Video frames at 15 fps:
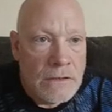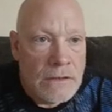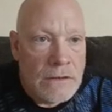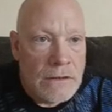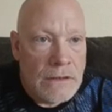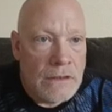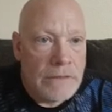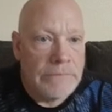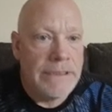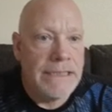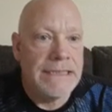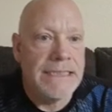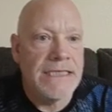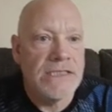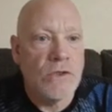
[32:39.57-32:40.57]
All right,
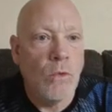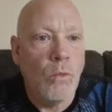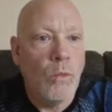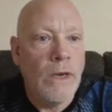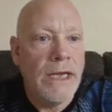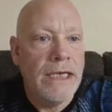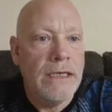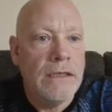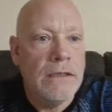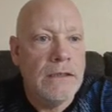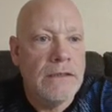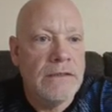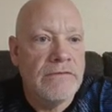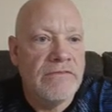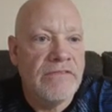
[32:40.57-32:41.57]
that's a win.
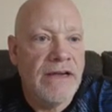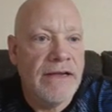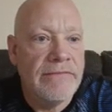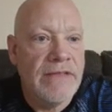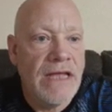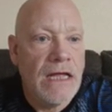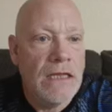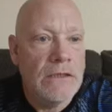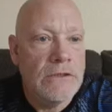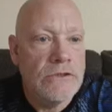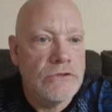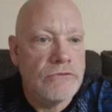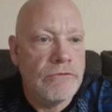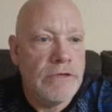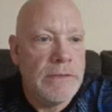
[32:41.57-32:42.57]
$5.
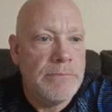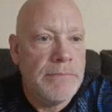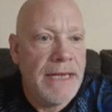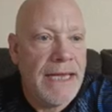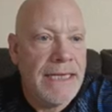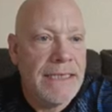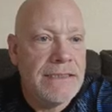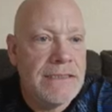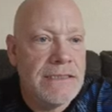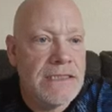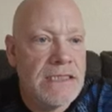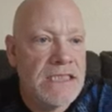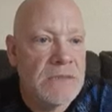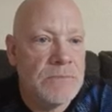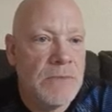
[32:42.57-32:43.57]
Rebet.
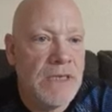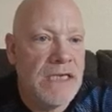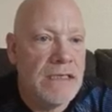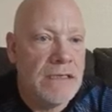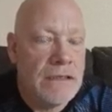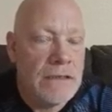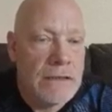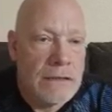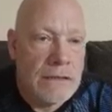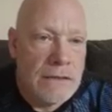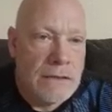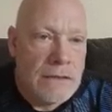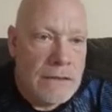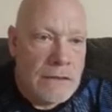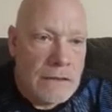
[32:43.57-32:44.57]
Spin.
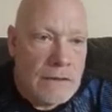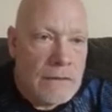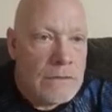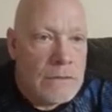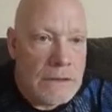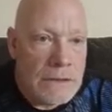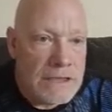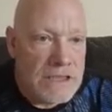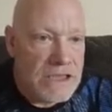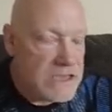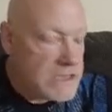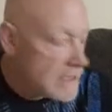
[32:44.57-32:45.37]
Let's just get